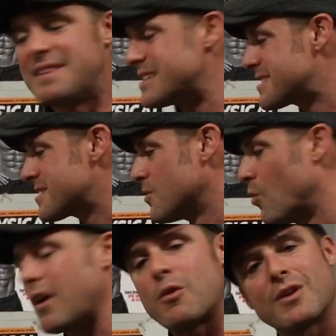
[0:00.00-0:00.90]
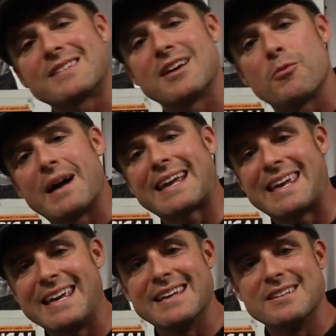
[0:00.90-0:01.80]
This is the one I want to tell my
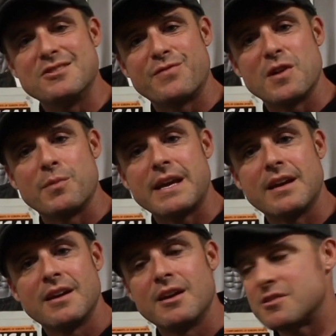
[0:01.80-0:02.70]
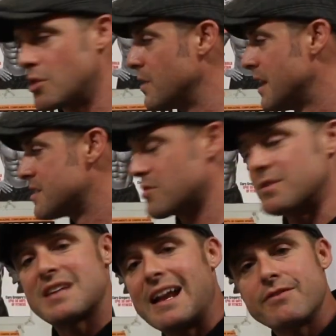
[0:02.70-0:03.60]
kids. You feel me? So, so
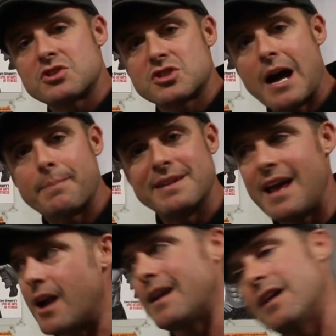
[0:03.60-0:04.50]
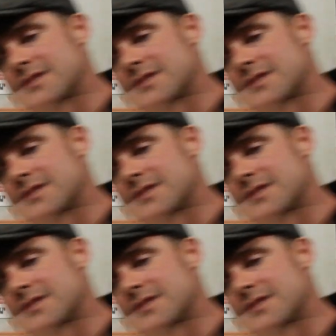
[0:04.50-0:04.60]
it's not even stopping there. Now